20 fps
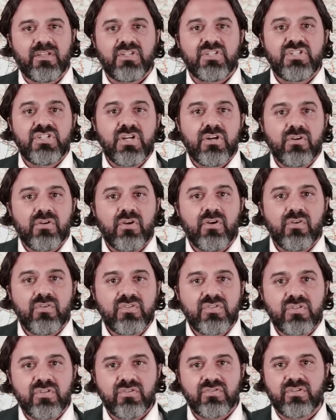that
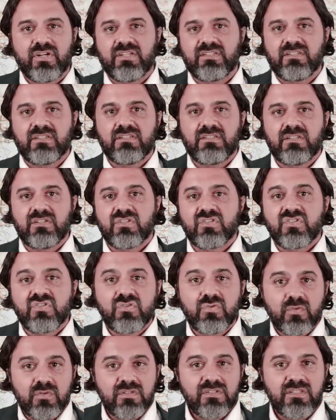geocodes your addresses and
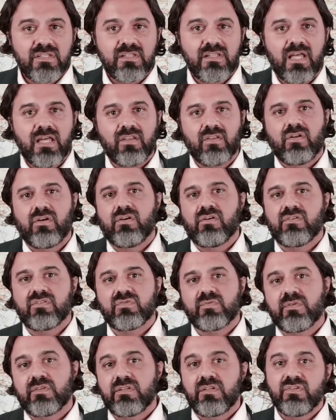stores the lat
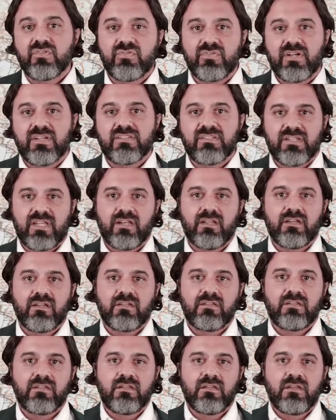longs with the address
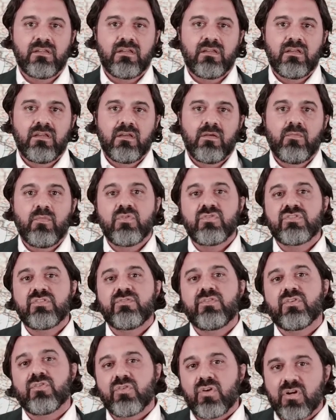data. Most
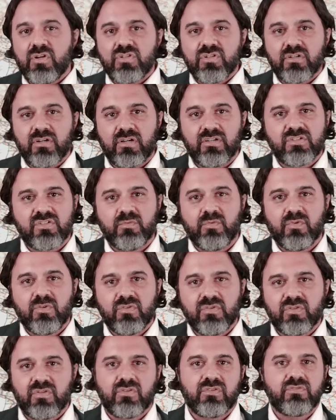of your larger
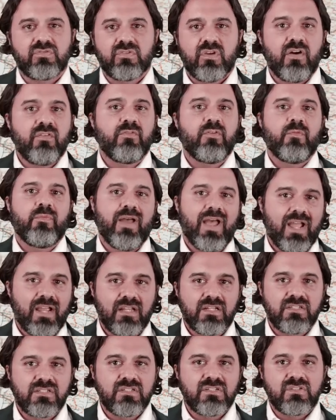customers or software
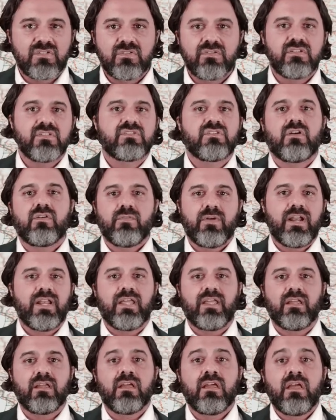packages do this
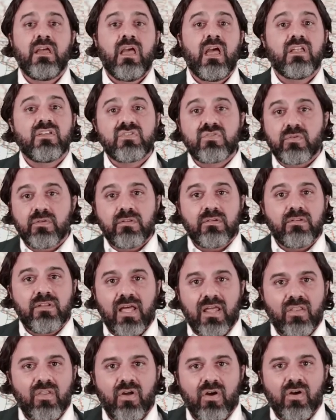already and store their
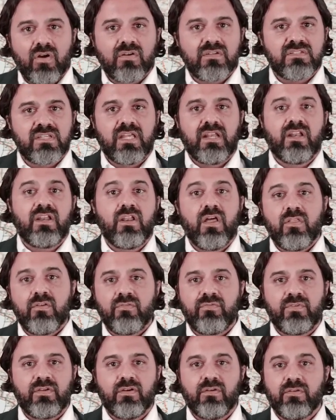lat longs in
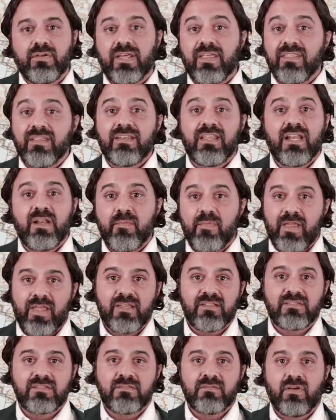another field in the
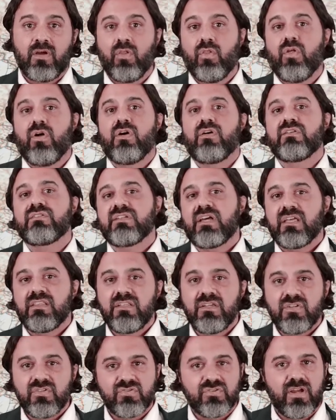database alongside
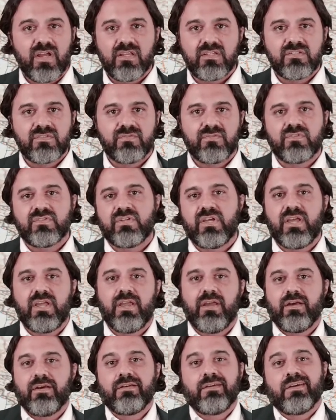the address for, say,
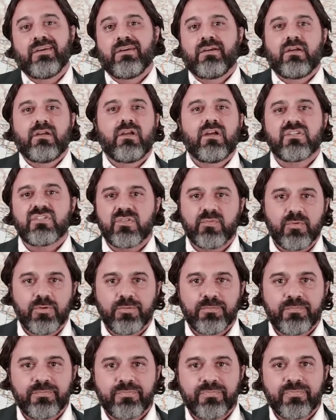a customer.